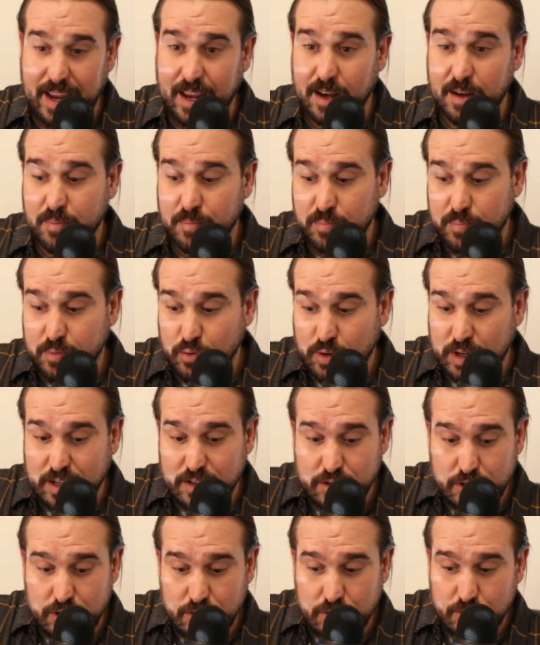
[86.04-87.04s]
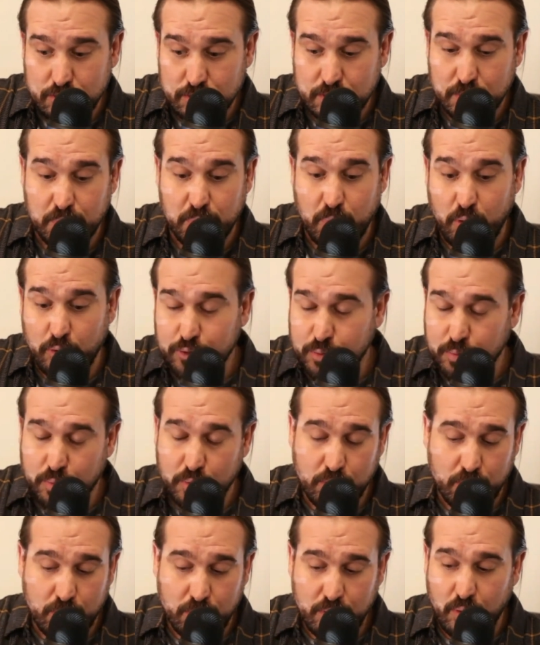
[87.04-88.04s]
And you can choose
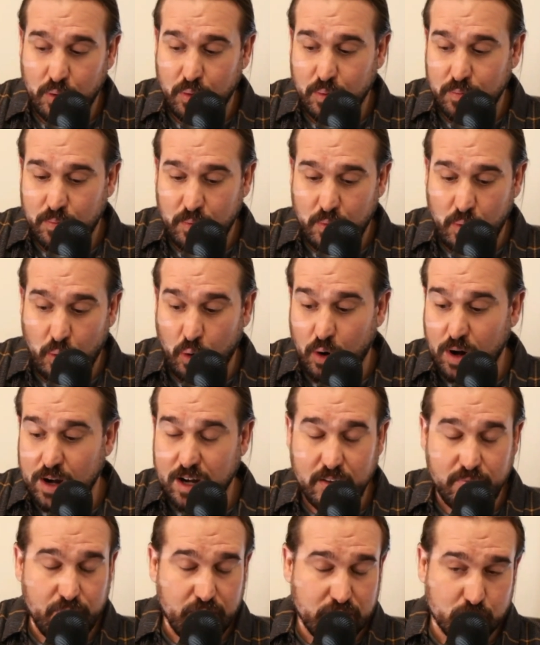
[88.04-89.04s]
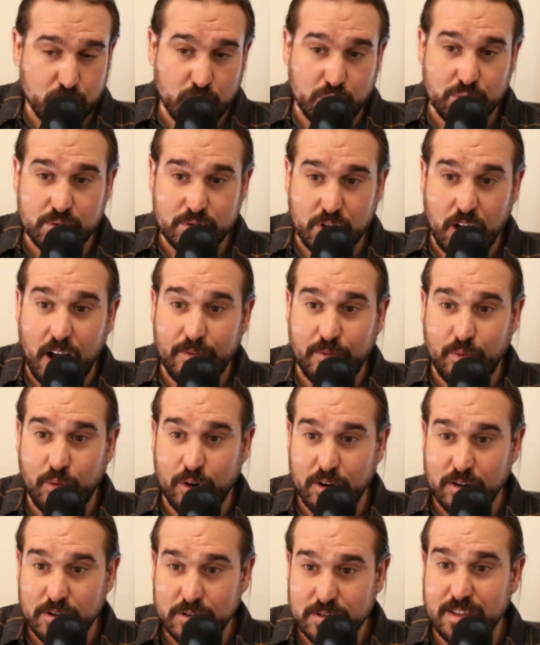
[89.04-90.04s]
multiple or individual
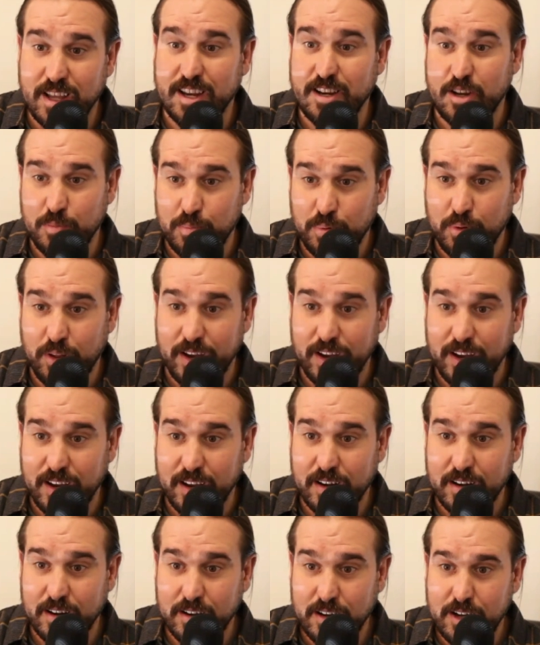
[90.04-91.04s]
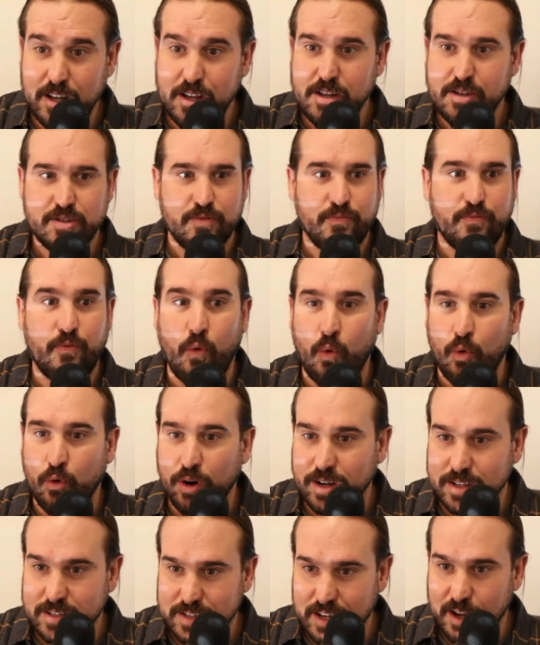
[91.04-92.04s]
softwares that you play in.
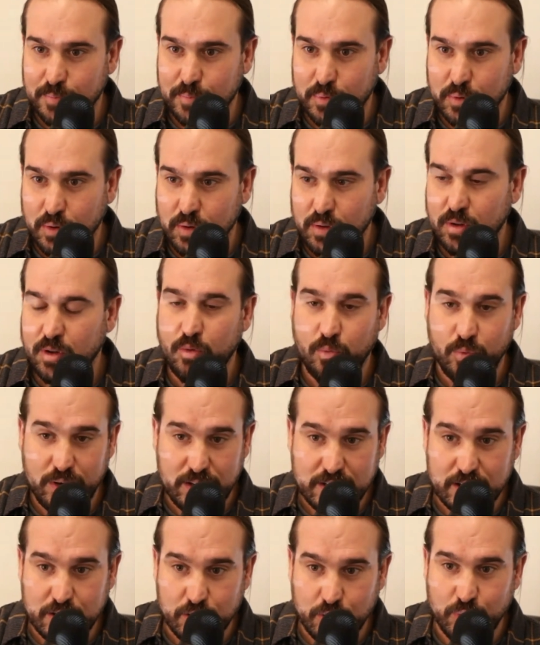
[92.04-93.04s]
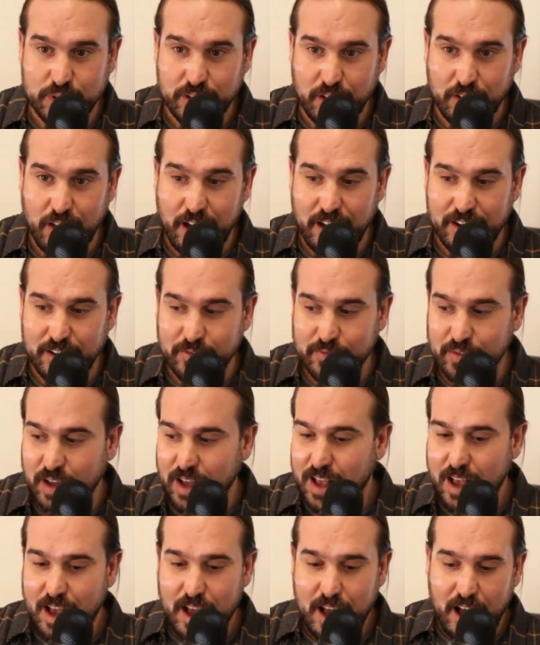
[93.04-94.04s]
For example, we deal with a lot of
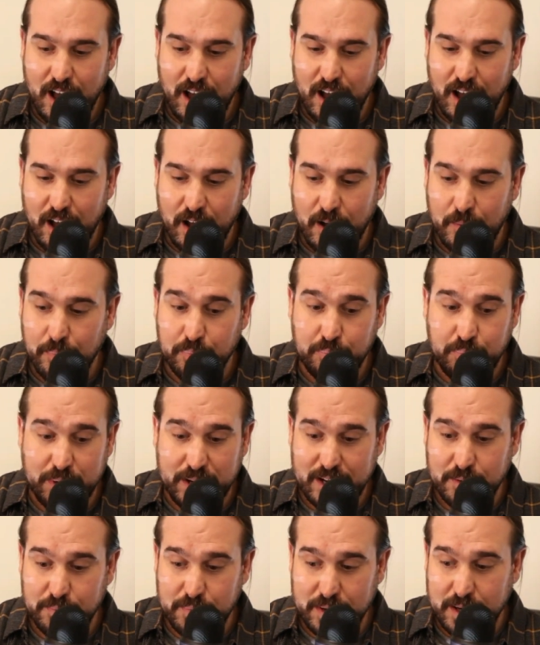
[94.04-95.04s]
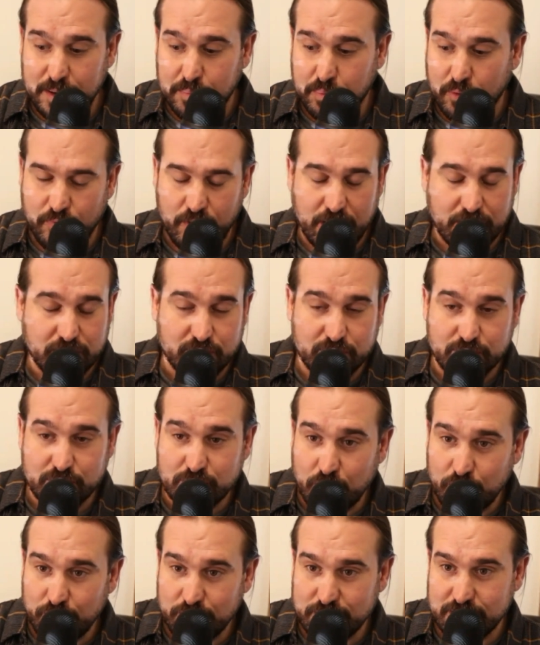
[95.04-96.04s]
B2B professional
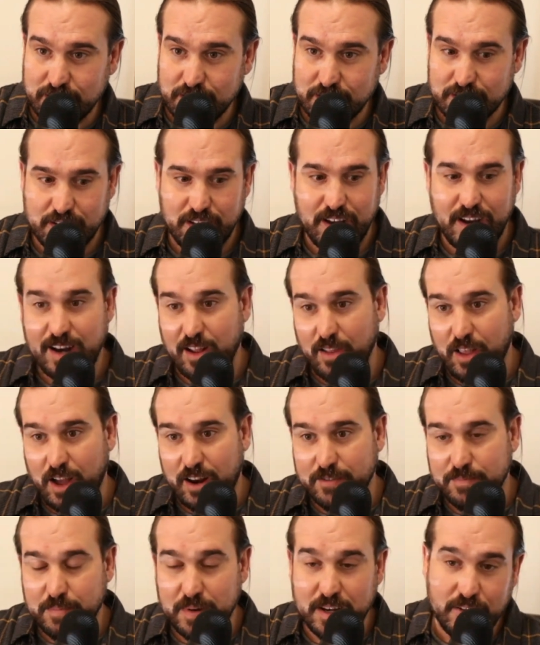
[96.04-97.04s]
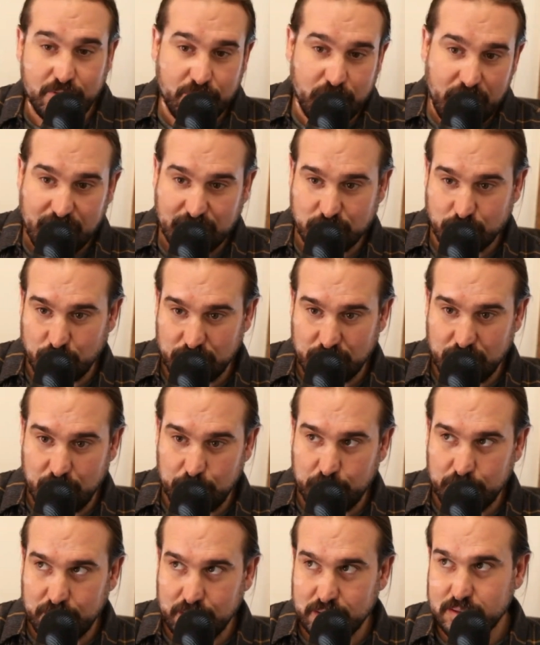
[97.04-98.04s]
services and a lot of manufacturing
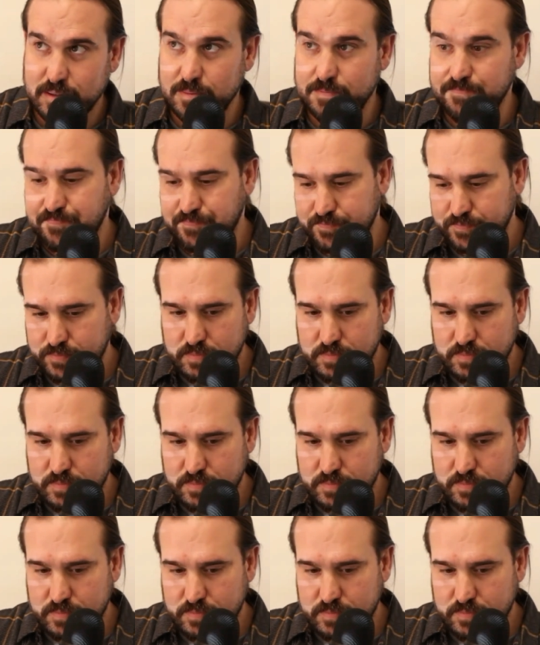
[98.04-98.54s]
companies.